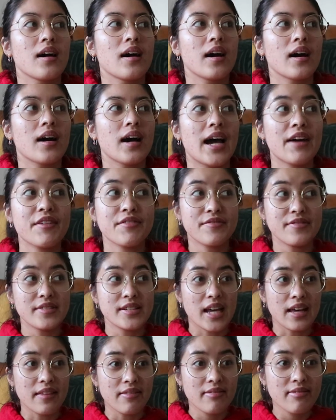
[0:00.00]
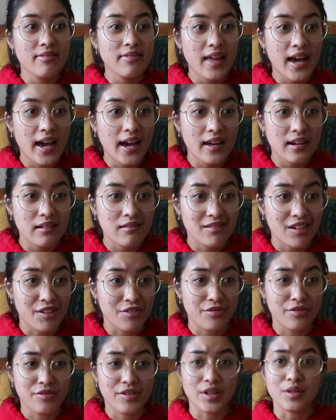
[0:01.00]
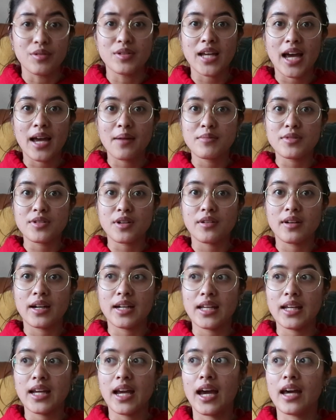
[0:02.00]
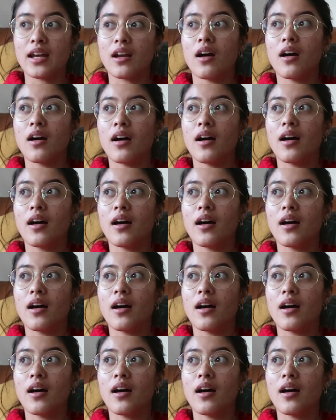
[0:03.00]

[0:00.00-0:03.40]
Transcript: I've done that a few times already, and